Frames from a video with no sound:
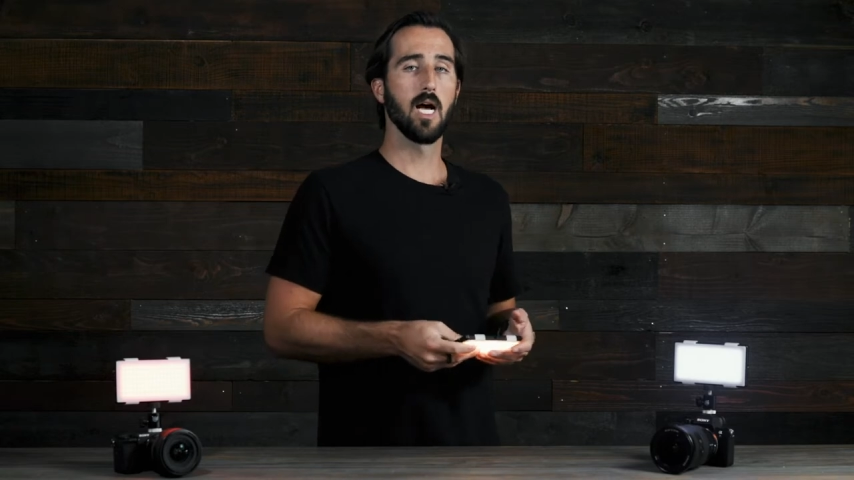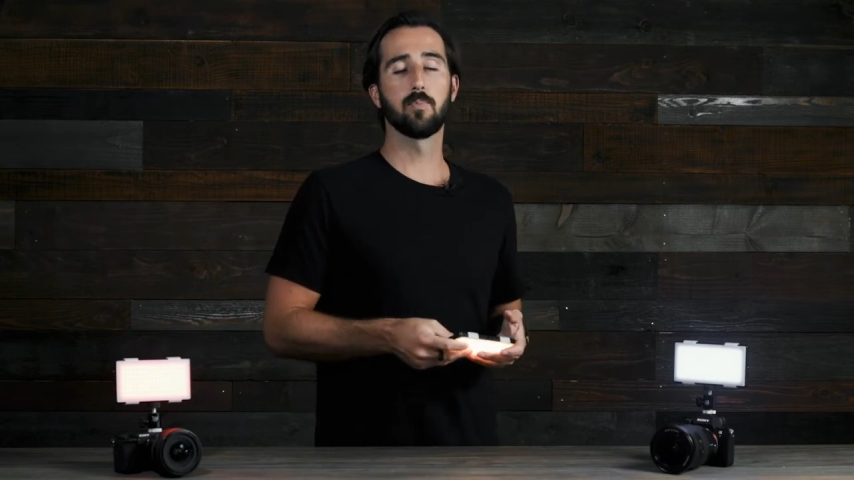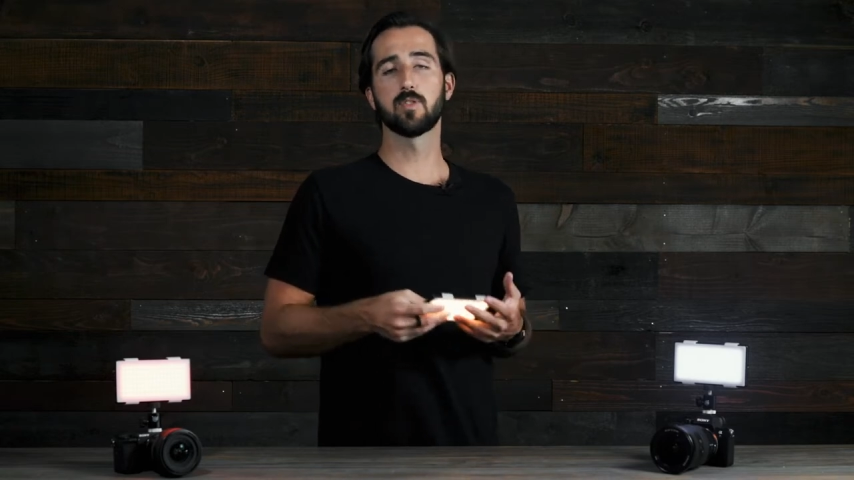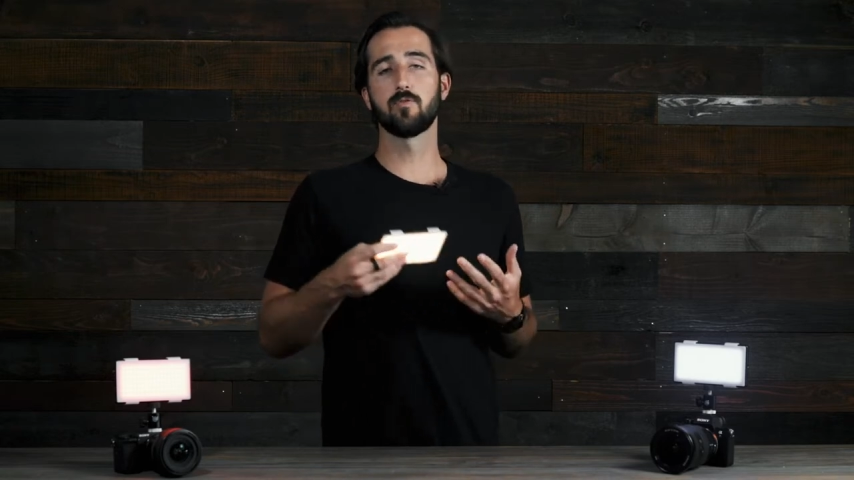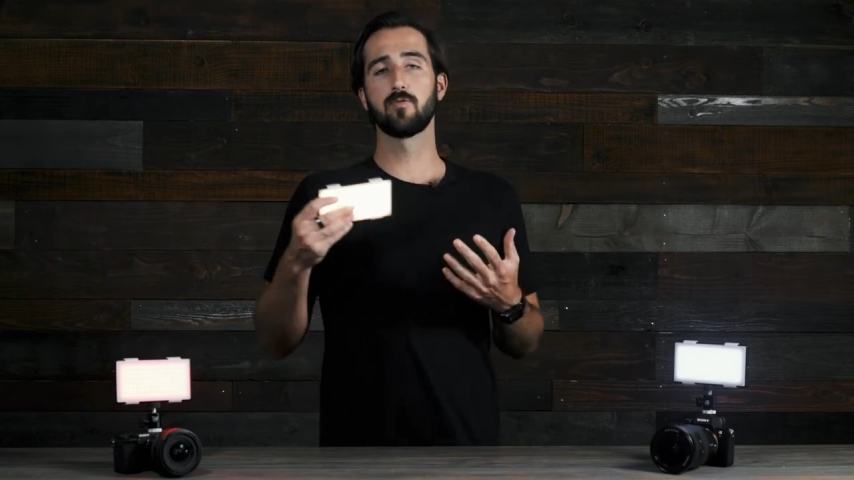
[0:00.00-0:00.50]

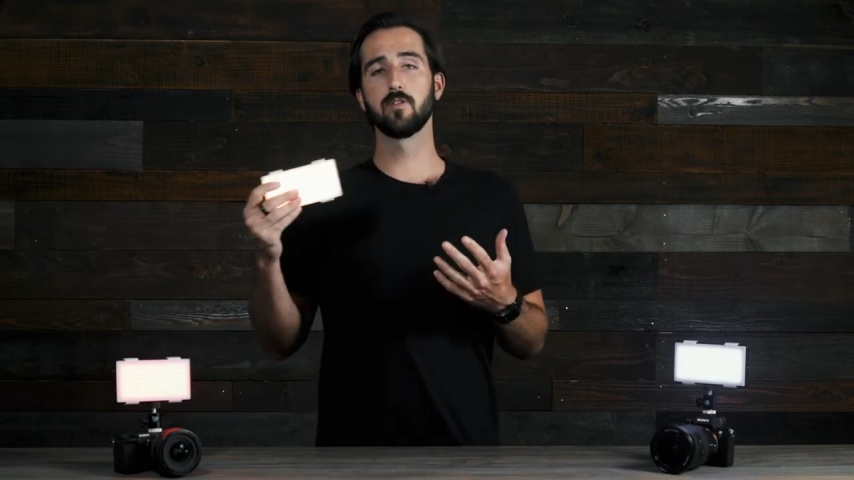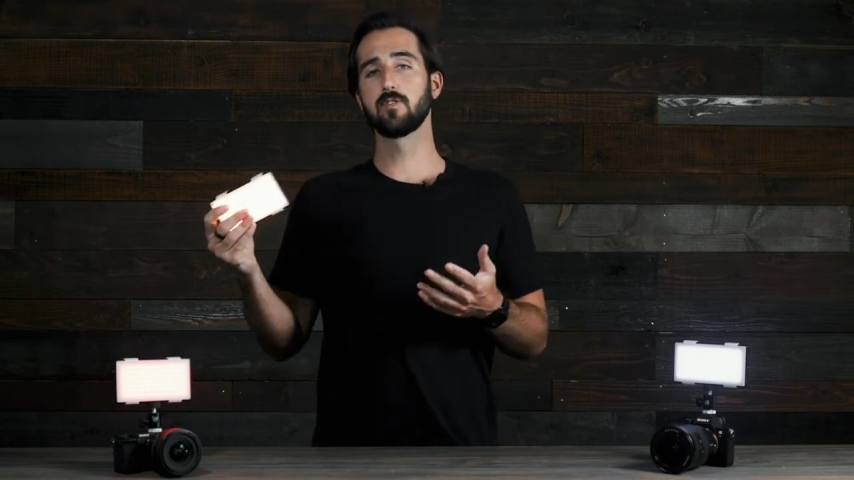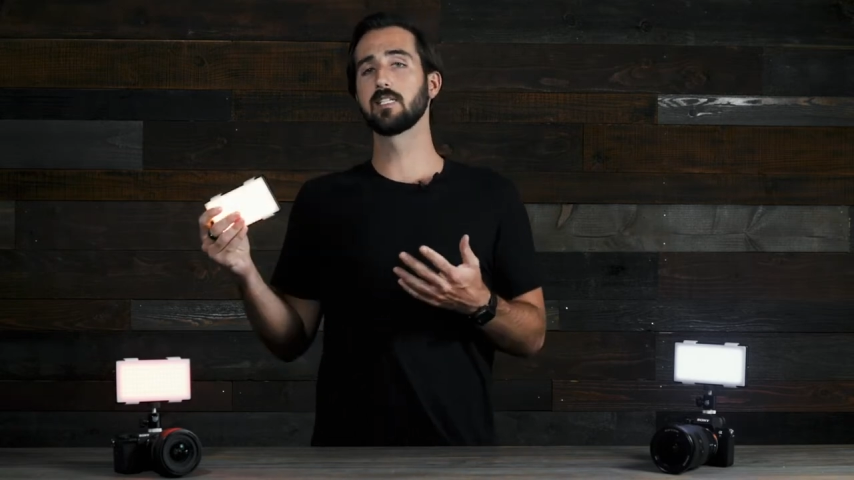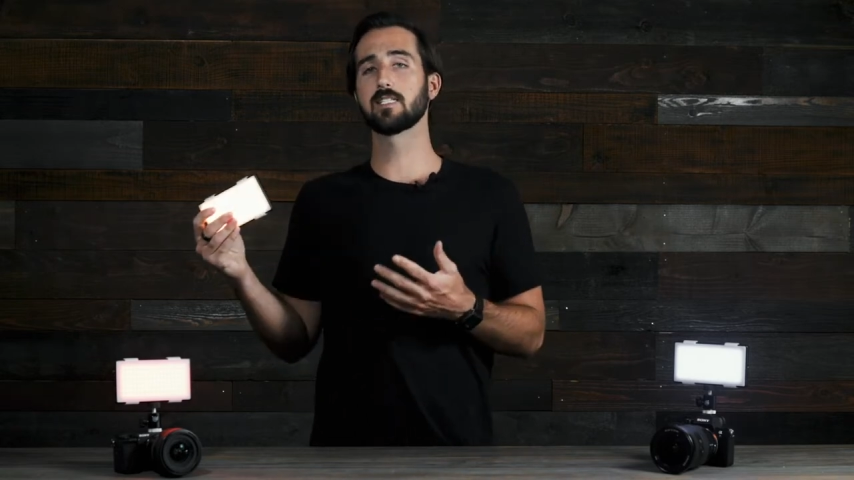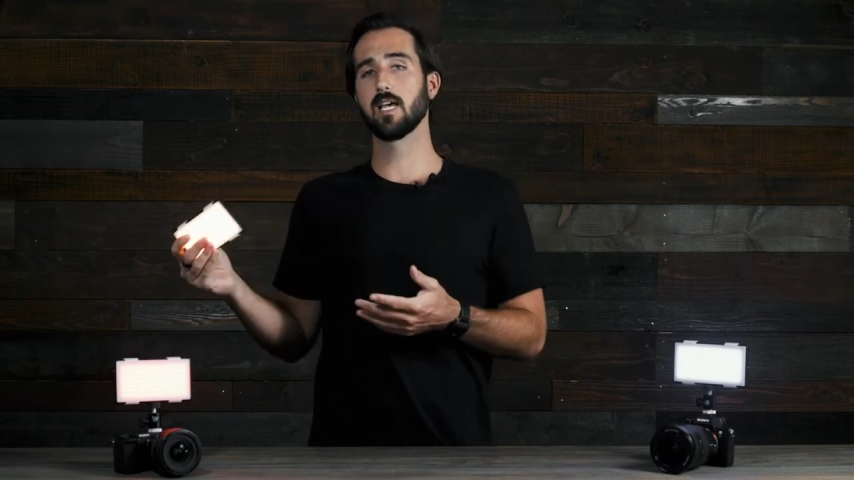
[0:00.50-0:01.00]
up to
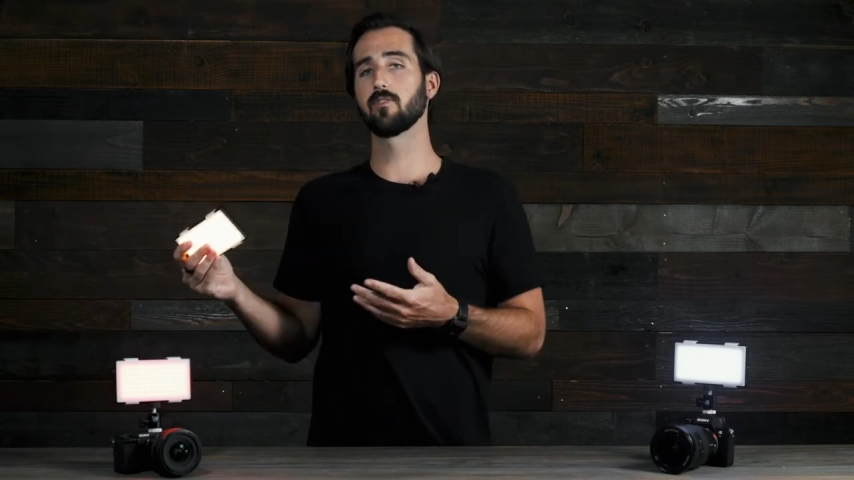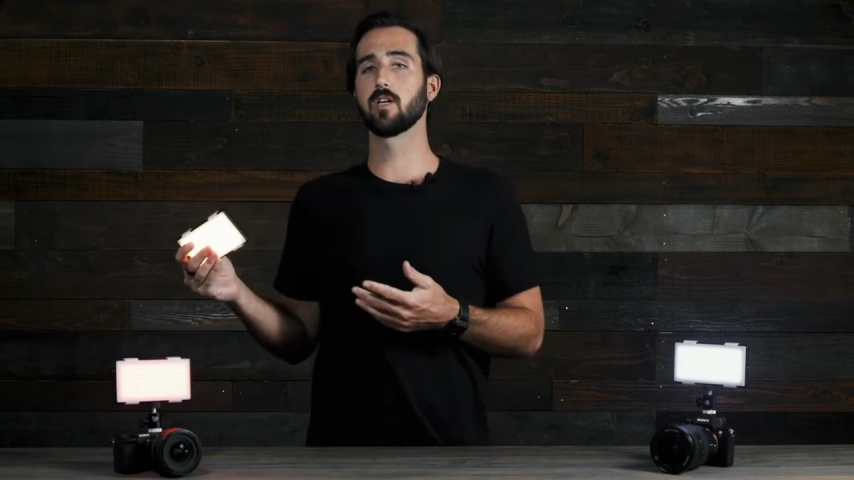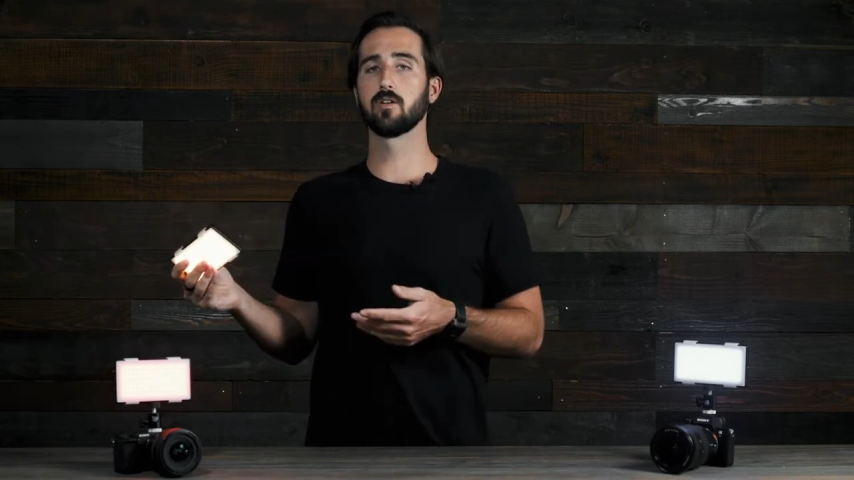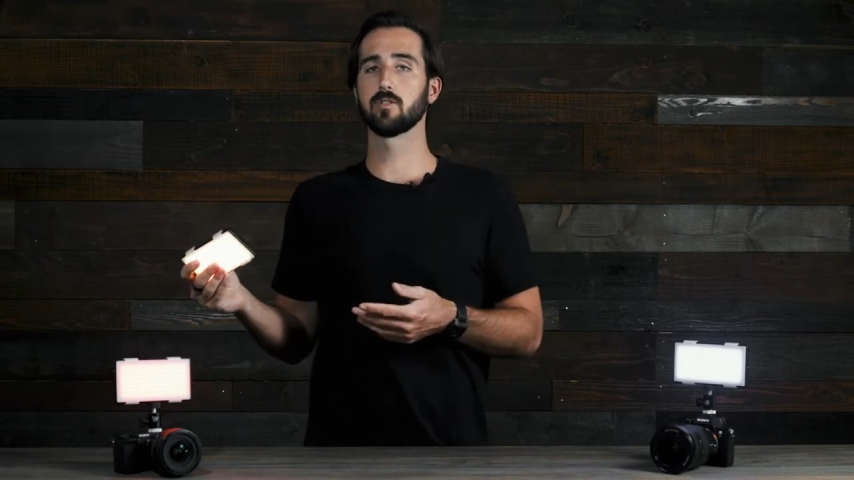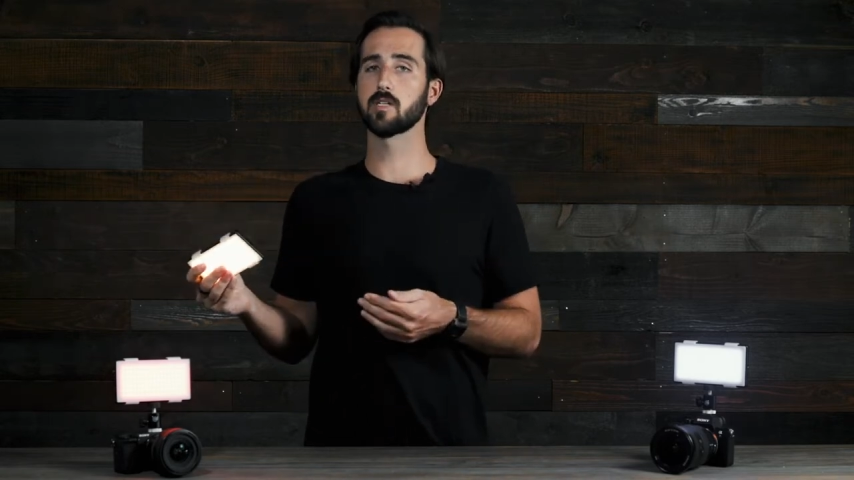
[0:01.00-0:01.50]

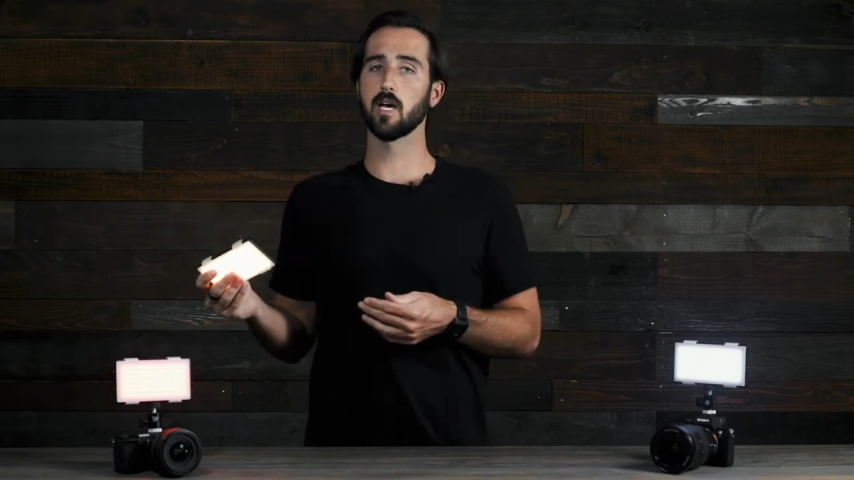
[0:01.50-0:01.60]
5700